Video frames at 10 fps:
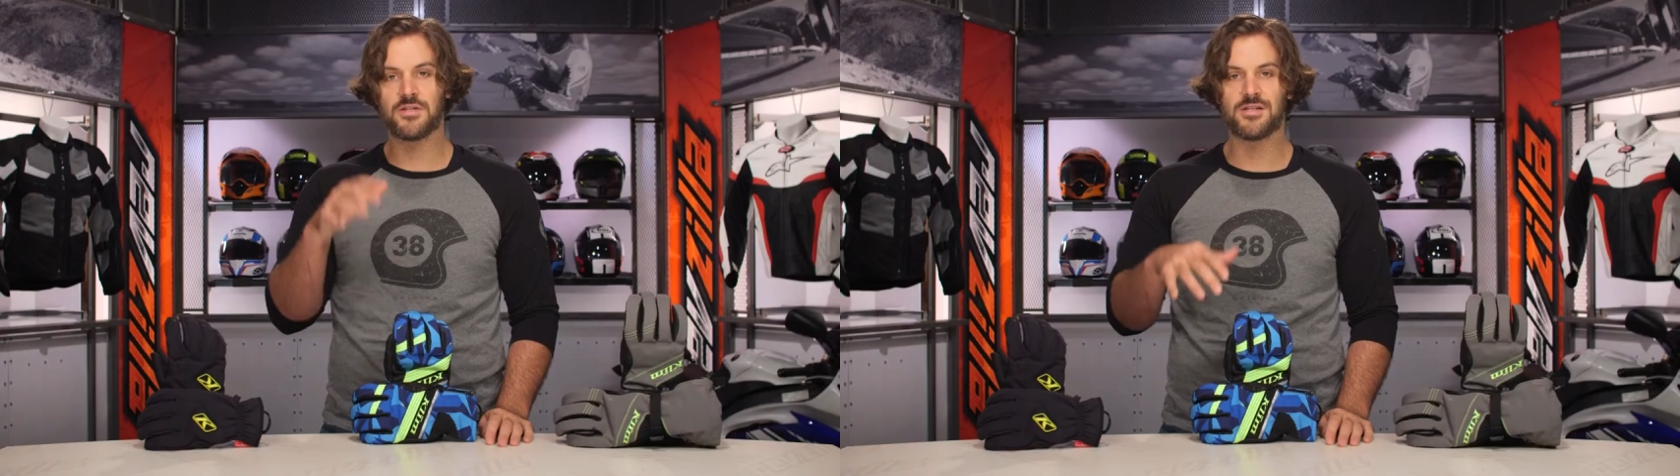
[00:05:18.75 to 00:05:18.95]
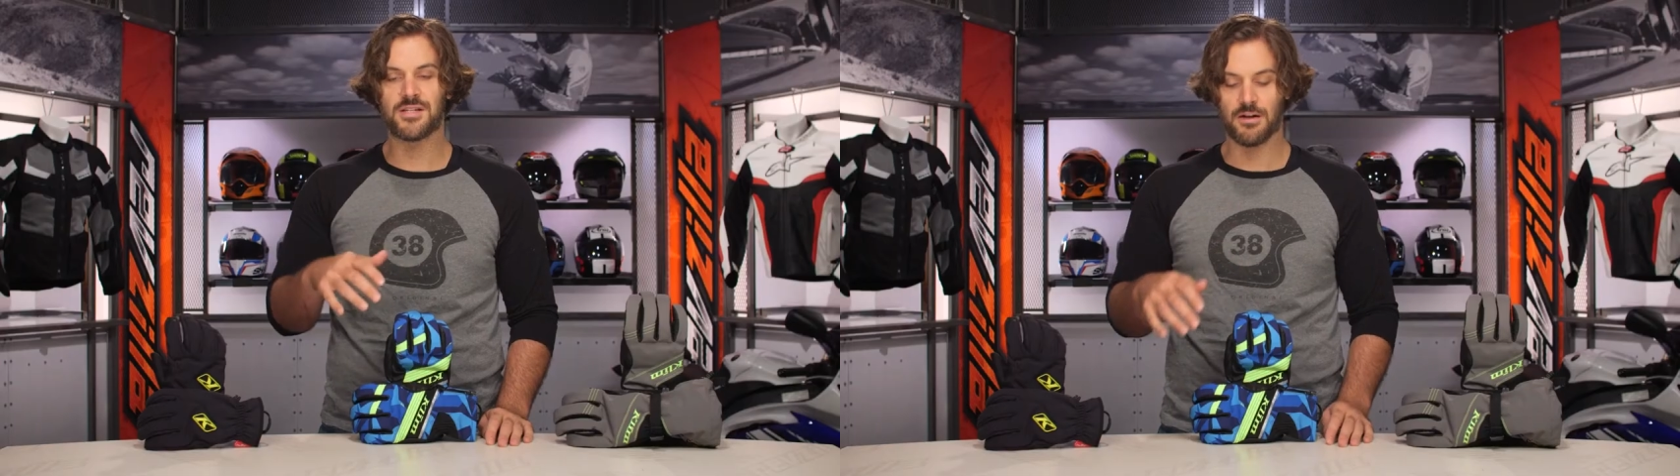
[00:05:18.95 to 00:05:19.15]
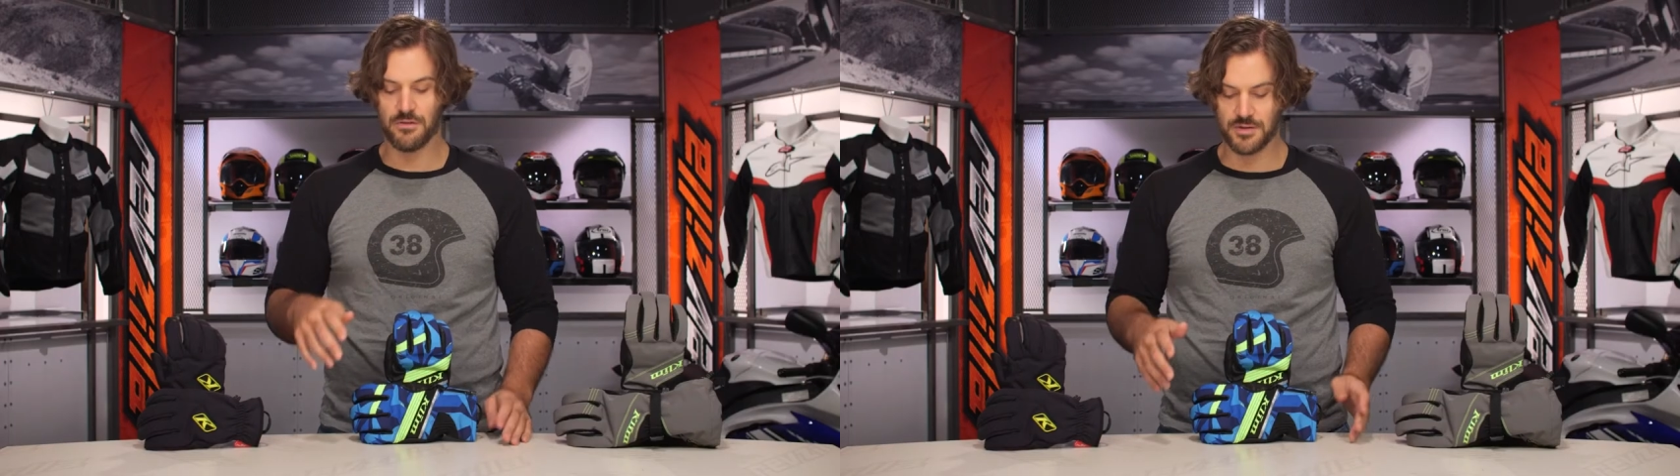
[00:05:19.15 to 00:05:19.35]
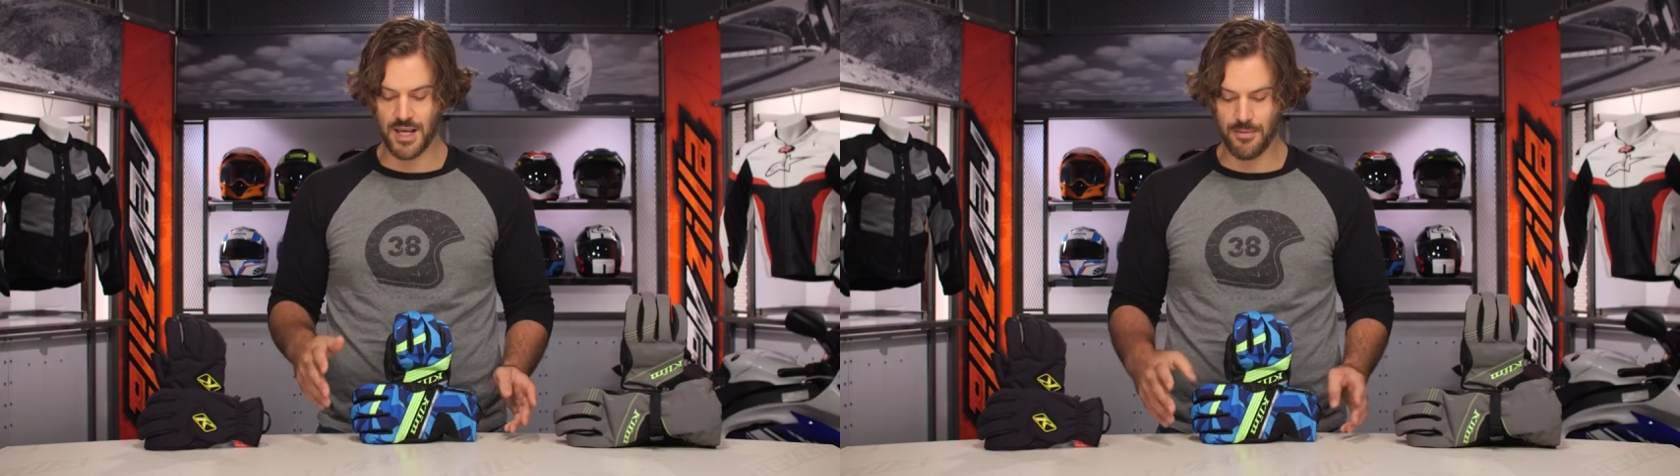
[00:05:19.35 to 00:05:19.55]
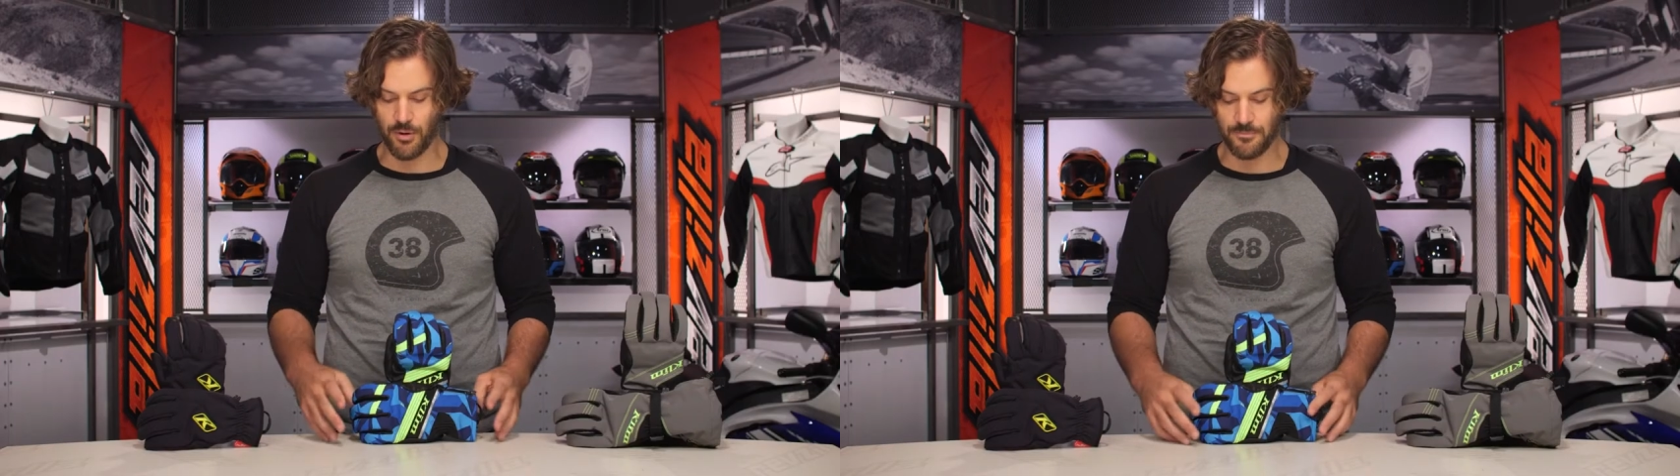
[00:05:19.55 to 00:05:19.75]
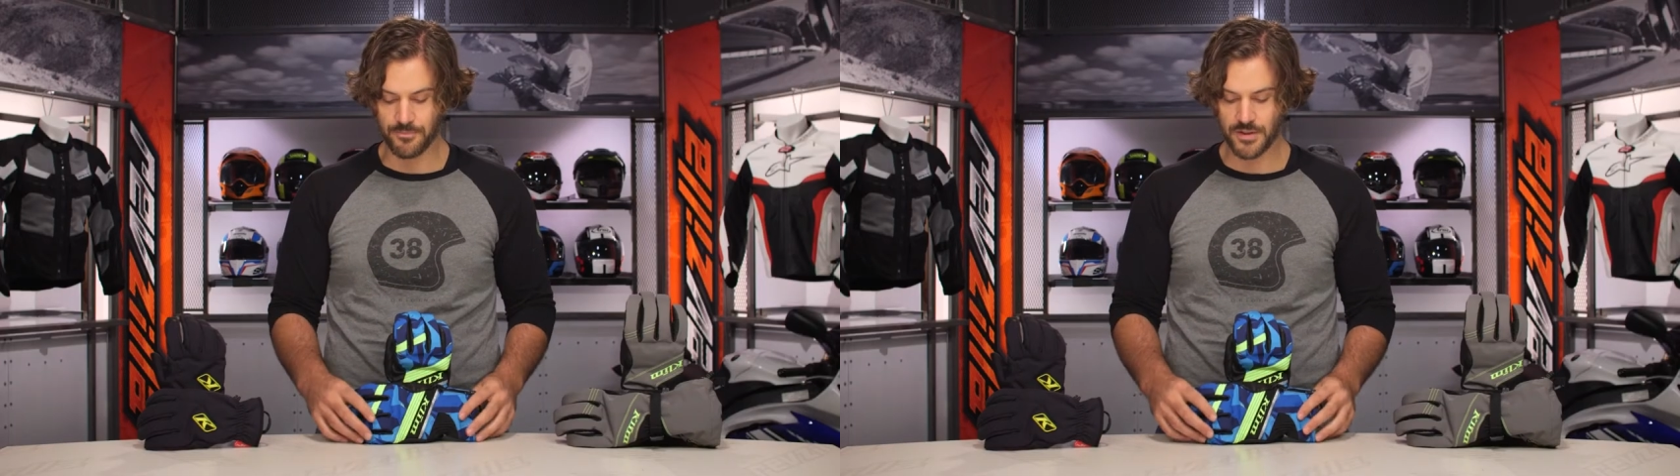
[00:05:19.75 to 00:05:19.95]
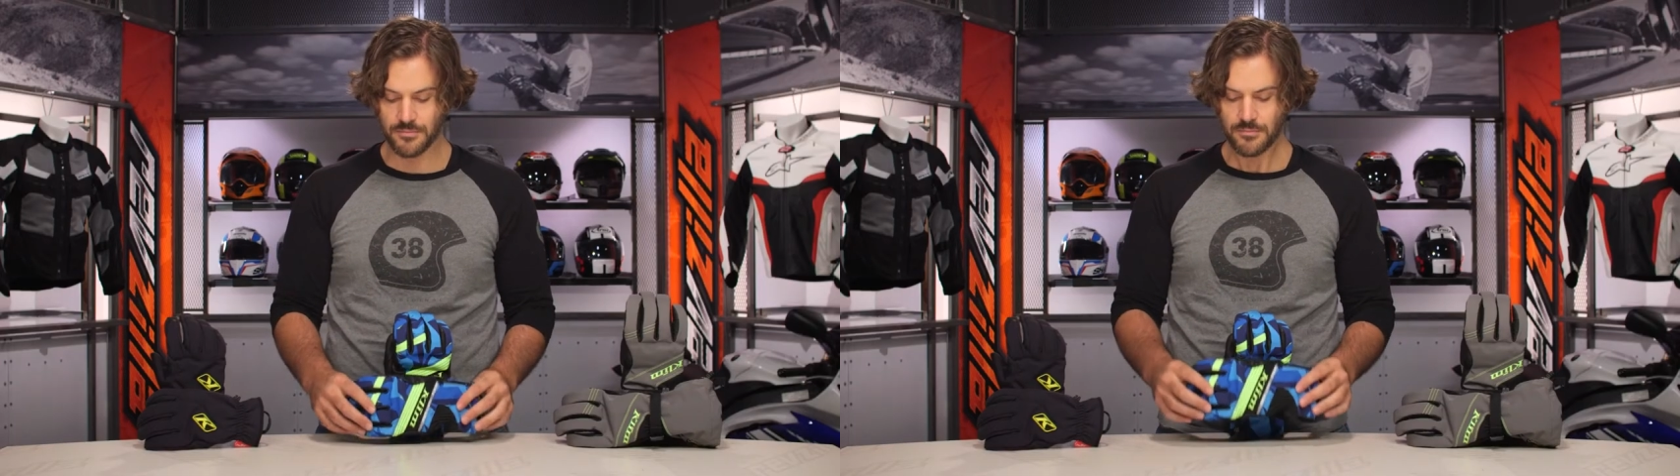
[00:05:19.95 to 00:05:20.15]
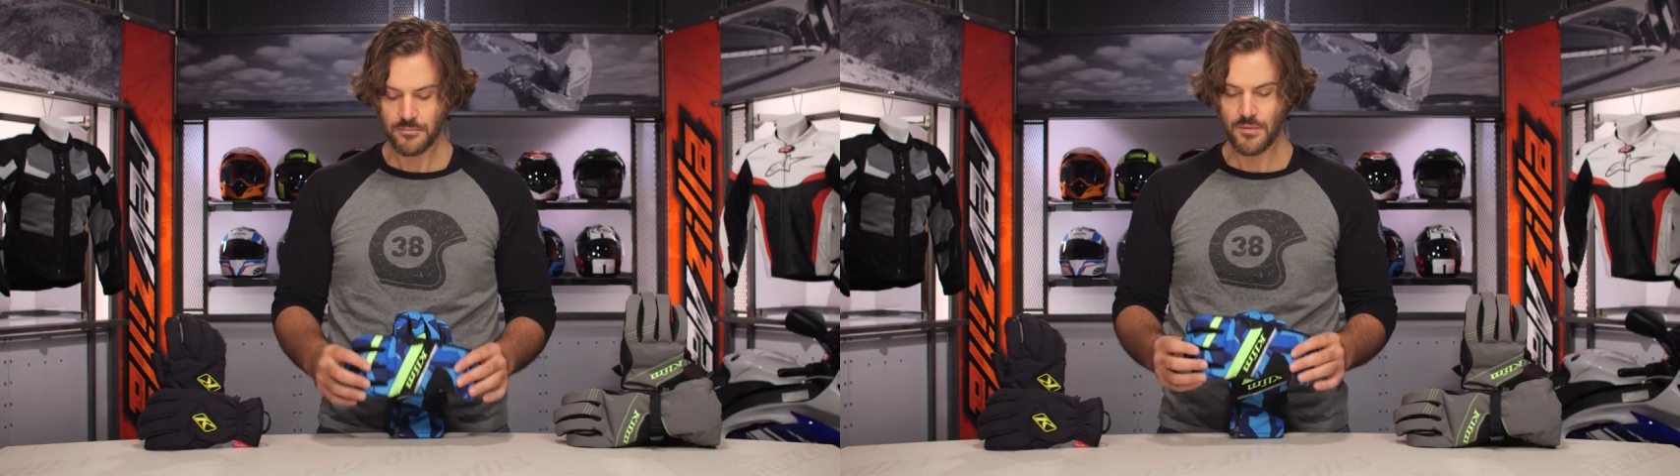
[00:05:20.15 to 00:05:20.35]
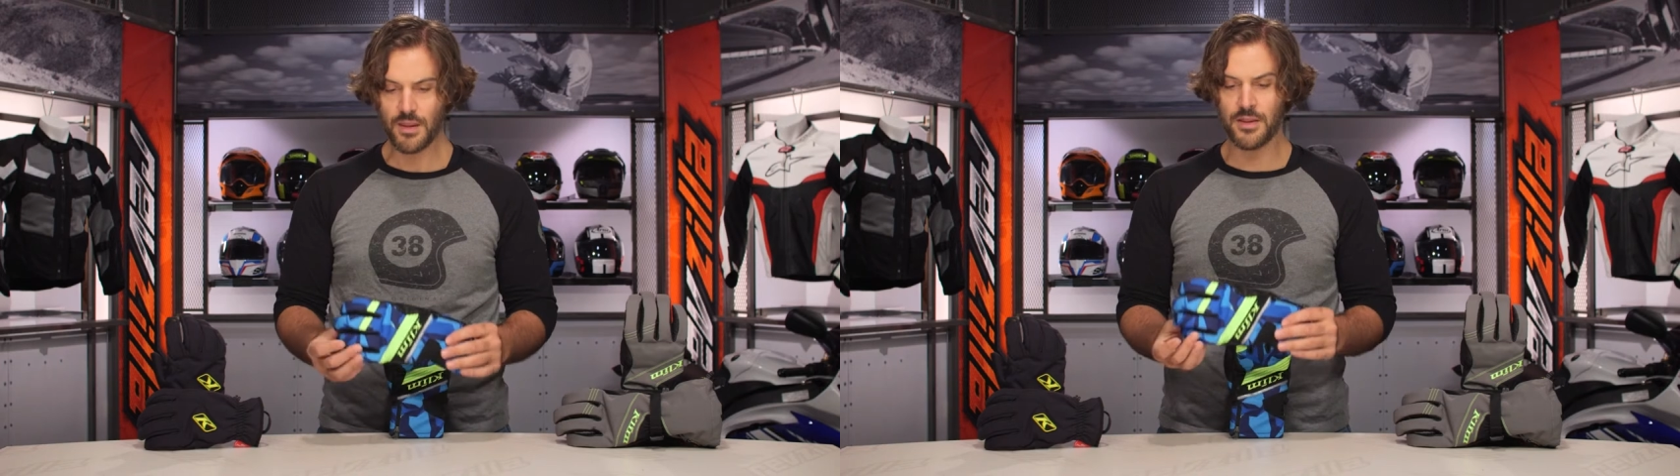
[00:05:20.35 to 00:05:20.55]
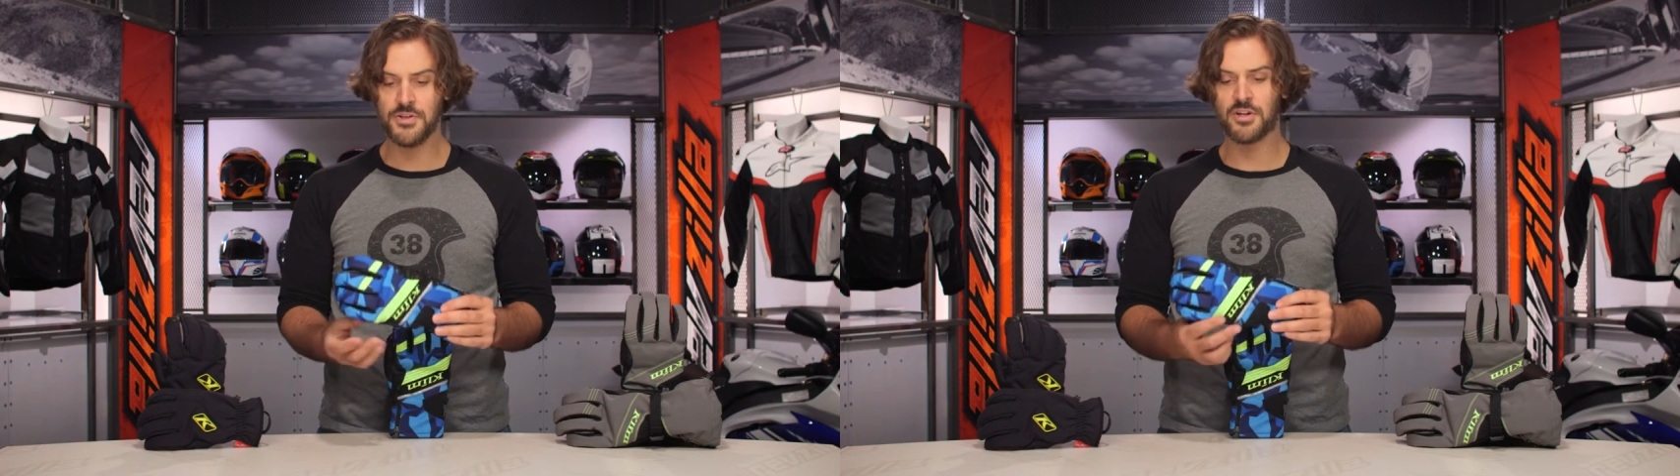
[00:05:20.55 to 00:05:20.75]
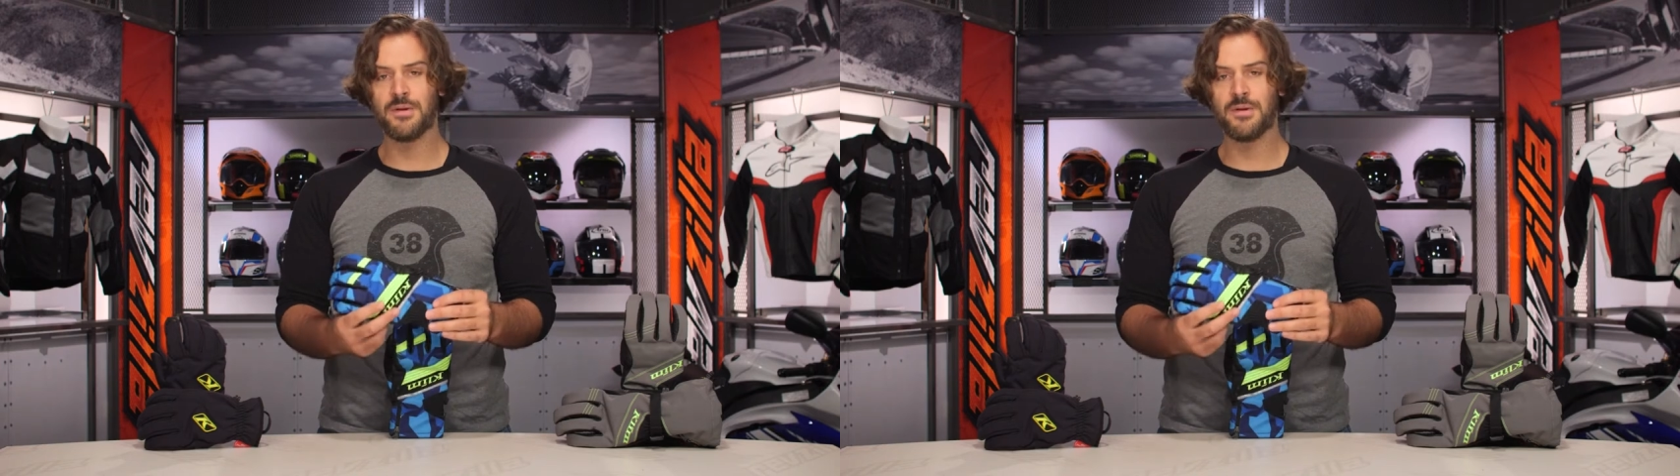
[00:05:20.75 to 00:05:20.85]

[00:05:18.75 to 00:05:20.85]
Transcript: in the center of the table. These are going